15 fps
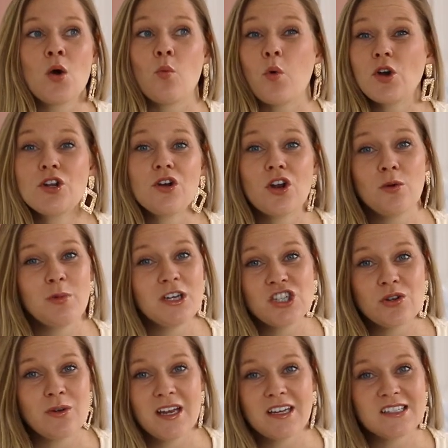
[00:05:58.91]
What are you going to be
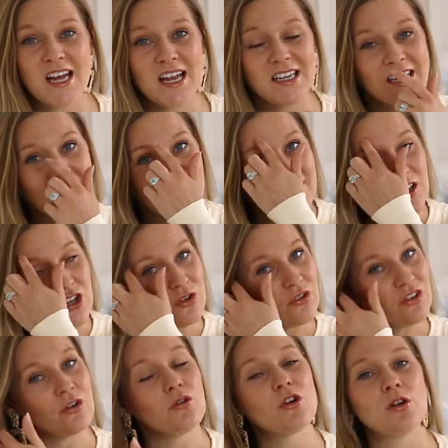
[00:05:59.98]
doing in 10 years? Are you
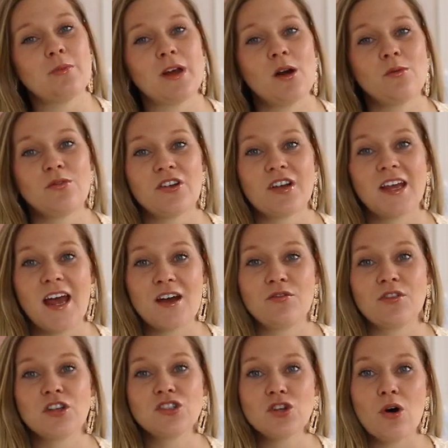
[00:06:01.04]
still going to be able to care
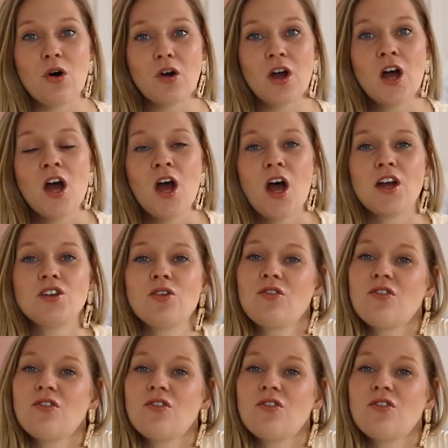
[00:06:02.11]
for the dog? Are you